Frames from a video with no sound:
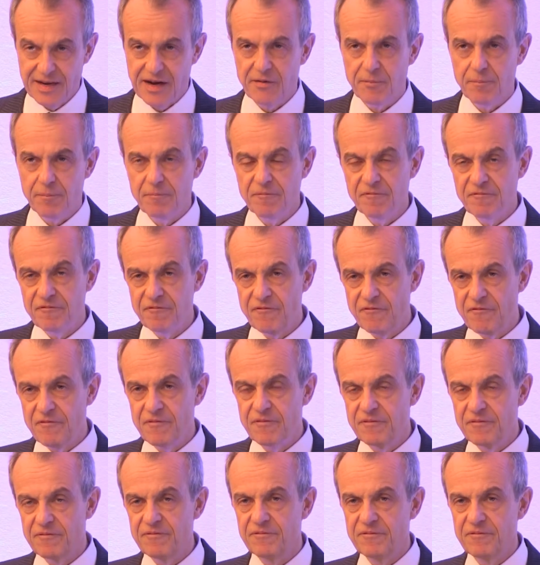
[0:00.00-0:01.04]
are
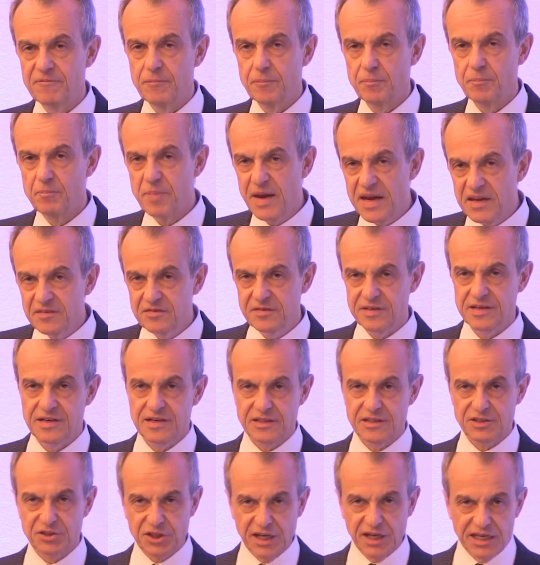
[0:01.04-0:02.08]

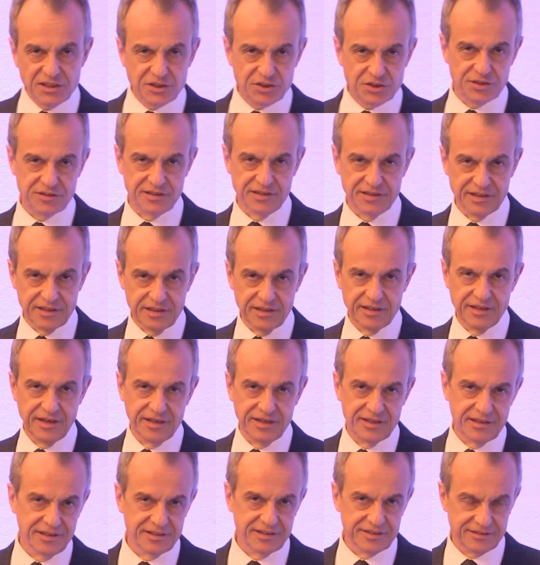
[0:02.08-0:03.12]
basic changes in
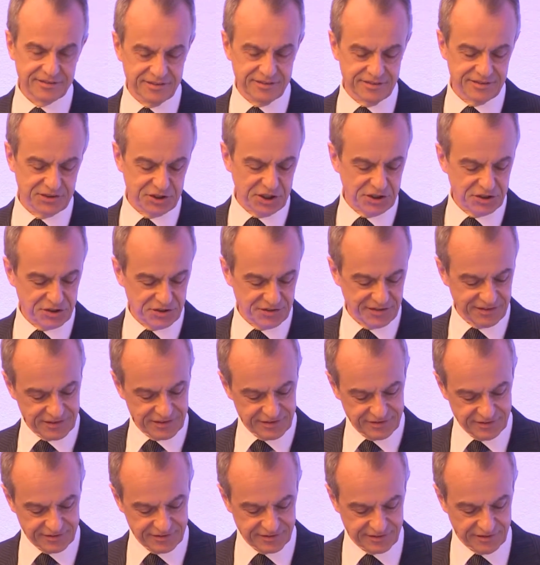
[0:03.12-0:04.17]
the changes in
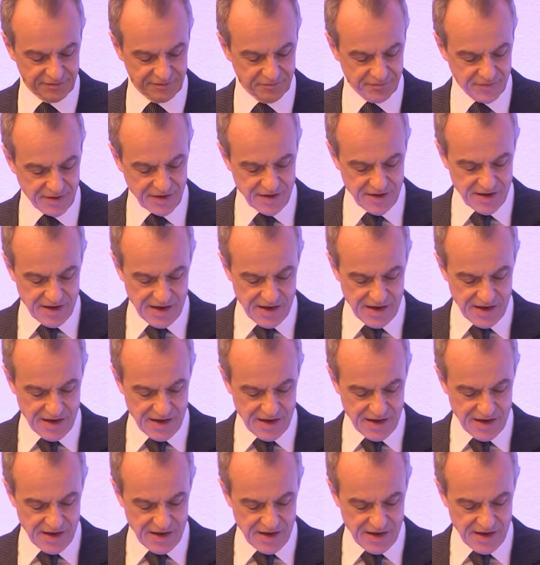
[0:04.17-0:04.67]
the system.